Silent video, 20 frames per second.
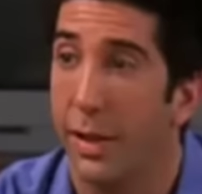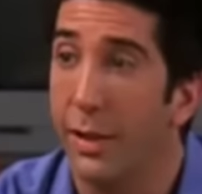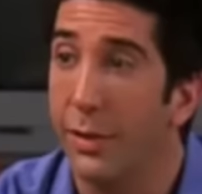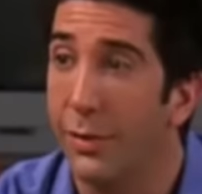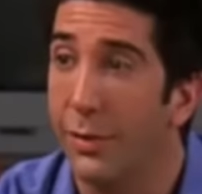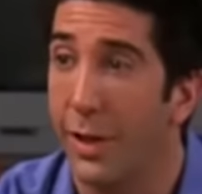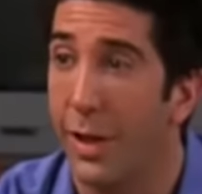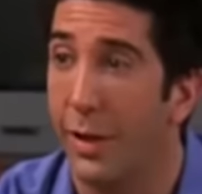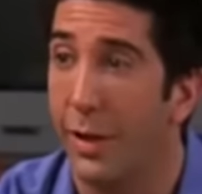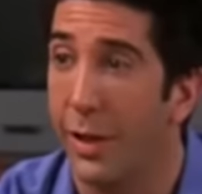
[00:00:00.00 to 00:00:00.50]

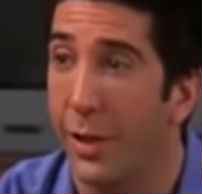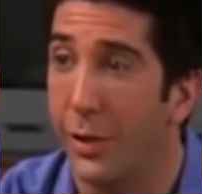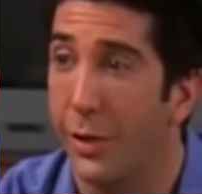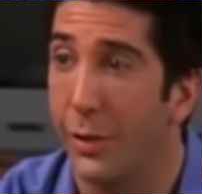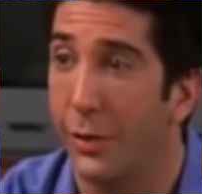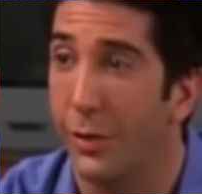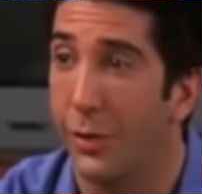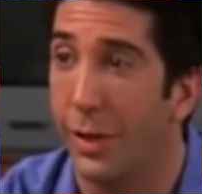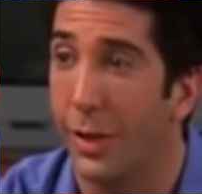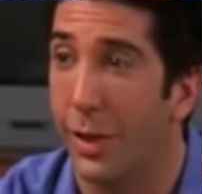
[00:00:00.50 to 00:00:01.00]
that does
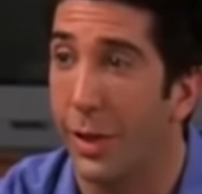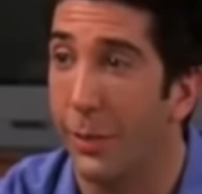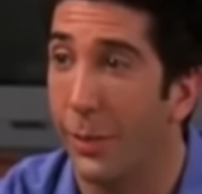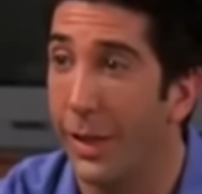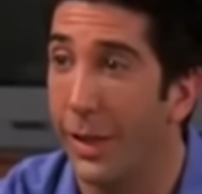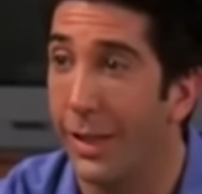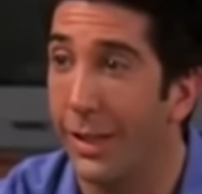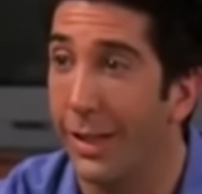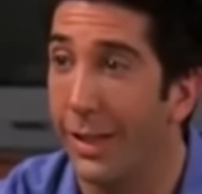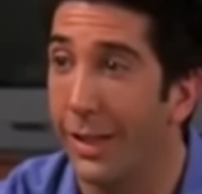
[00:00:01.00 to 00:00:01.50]
sound
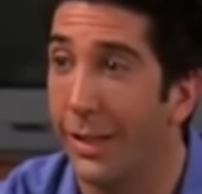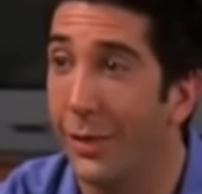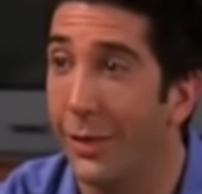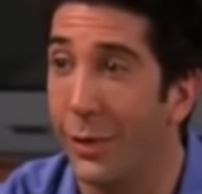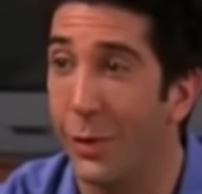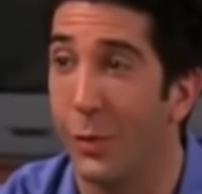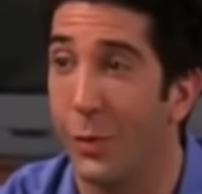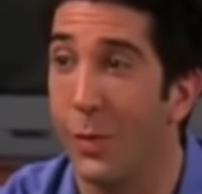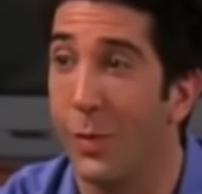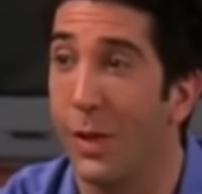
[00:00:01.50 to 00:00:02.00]
interesting. I mean,
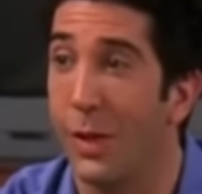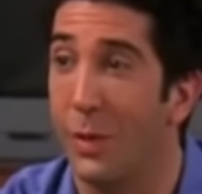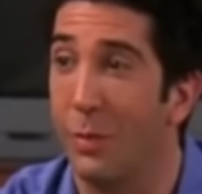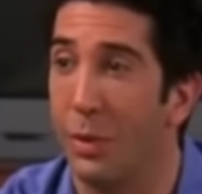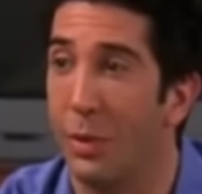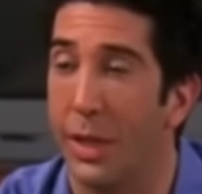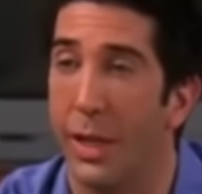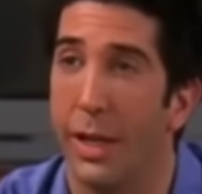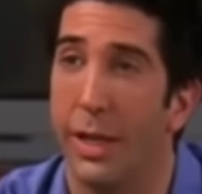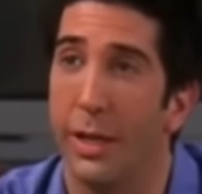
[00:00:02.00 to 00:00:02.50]
to listen to a
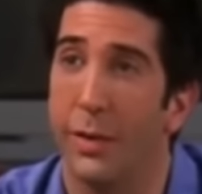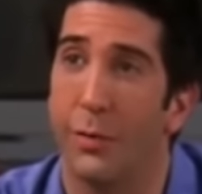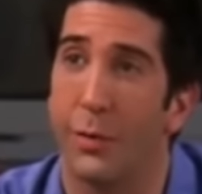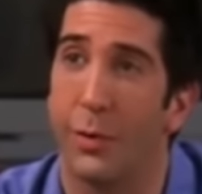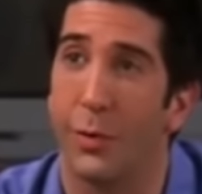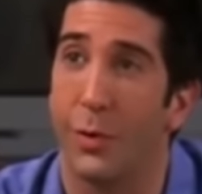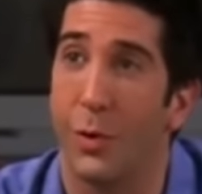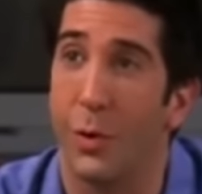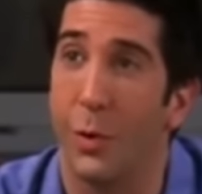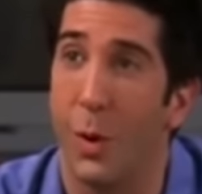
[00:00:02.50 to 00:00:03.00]
woman
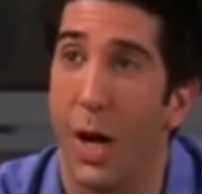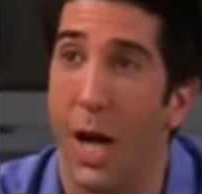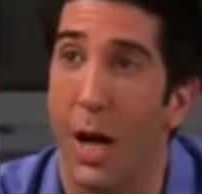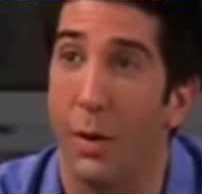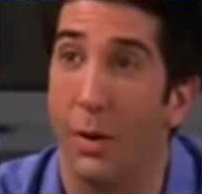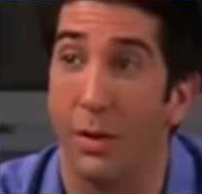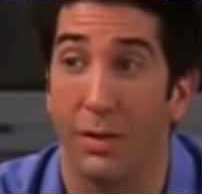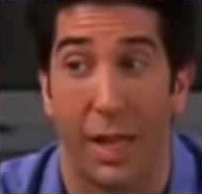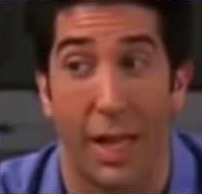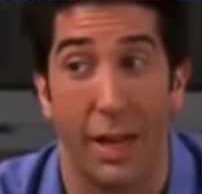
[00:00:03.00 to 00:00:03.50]
complain for
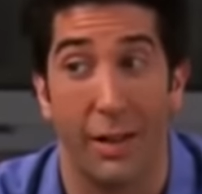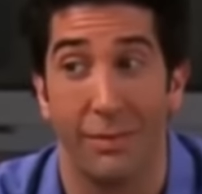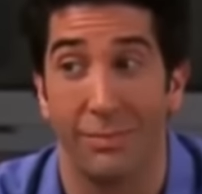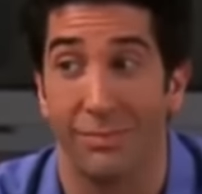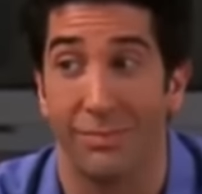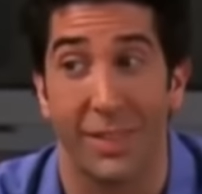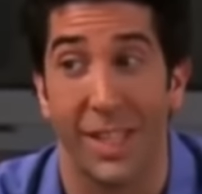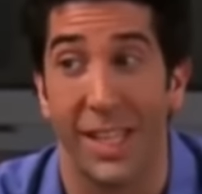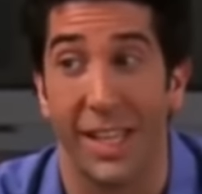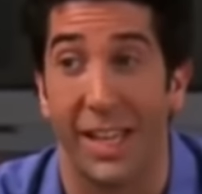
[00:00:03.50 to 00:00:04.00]
two hours,
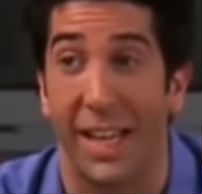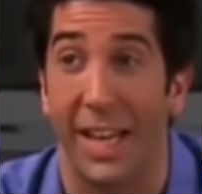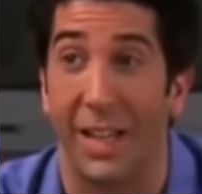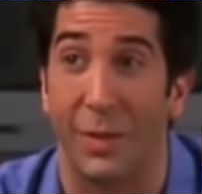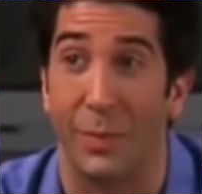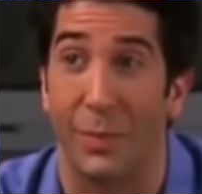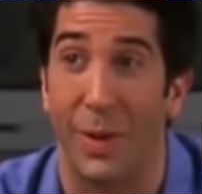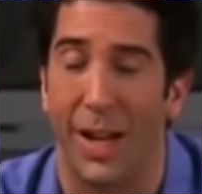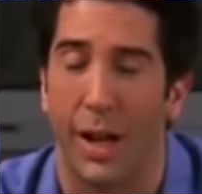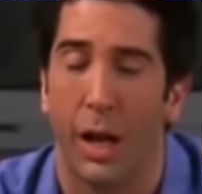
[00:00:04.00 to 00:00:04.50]
I don't
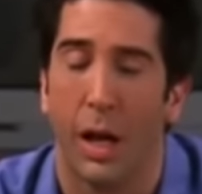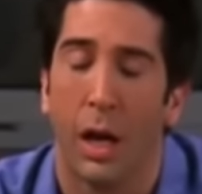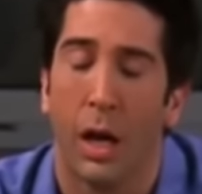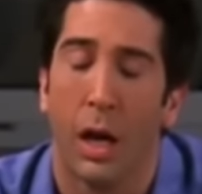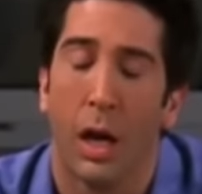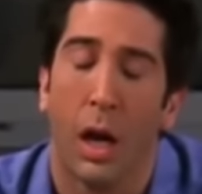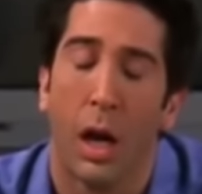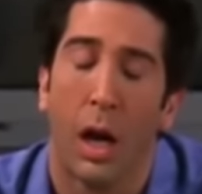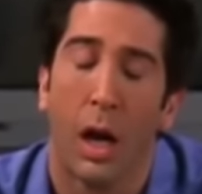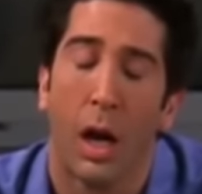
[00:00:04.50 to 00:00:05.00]
think it gets better.